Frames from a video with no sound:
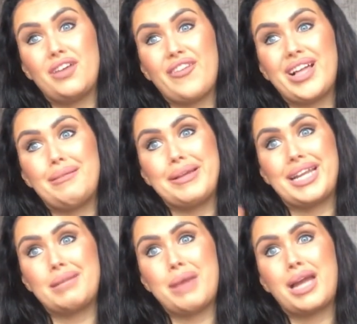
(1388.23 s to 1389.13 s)
I think I'll like,
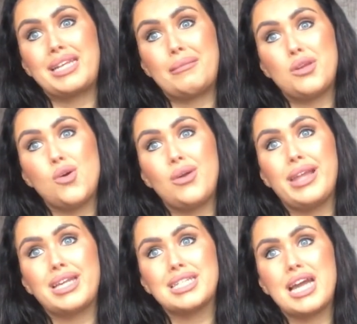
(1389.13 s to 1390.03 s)
get the macadamia oil
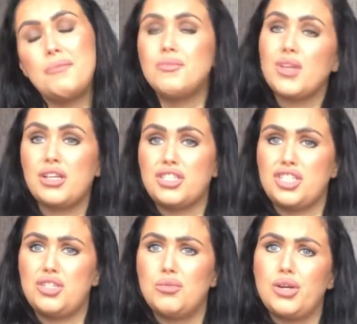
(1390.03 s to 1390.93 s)
next time. It's
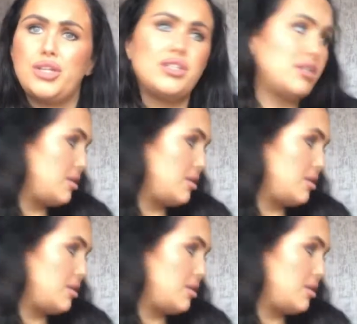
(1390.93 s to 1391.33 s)
just so good.